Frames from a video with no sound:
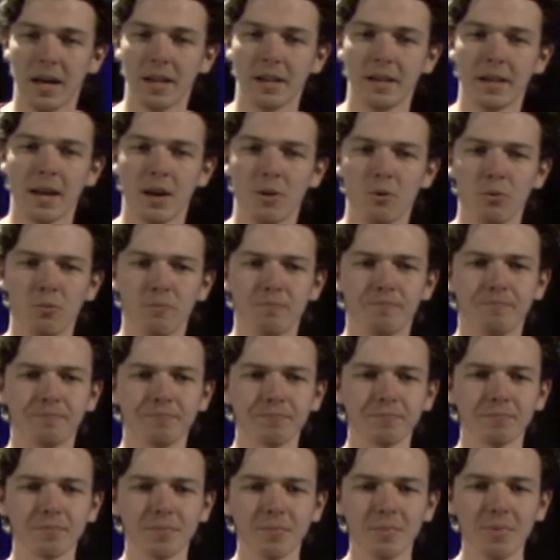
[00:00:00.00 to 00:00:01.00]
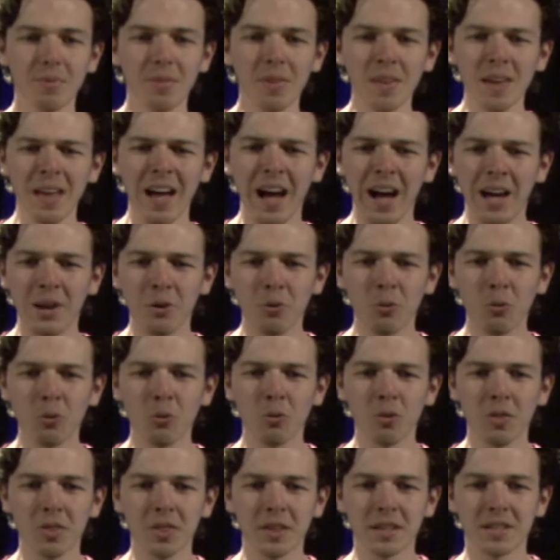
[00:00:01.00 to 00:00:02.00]
Now, I
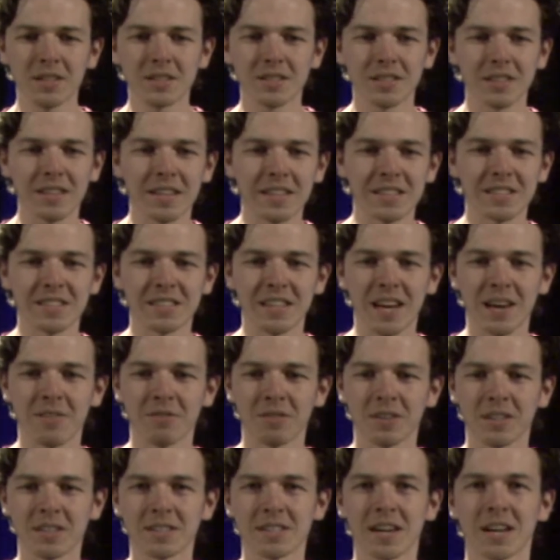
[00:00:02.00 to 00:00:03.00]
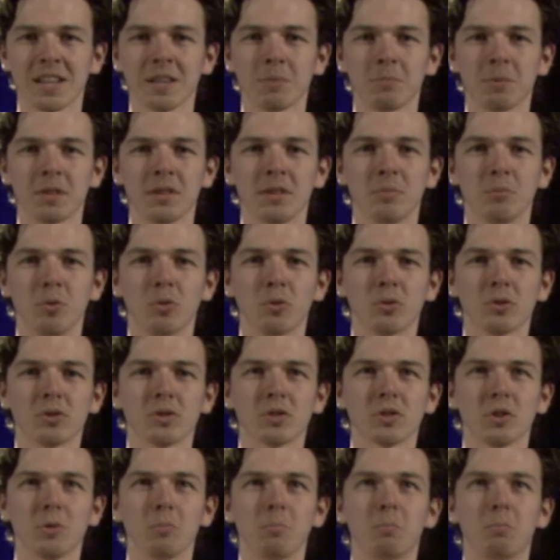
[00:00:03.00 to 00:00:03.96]
know these lessons haven't exactly been the most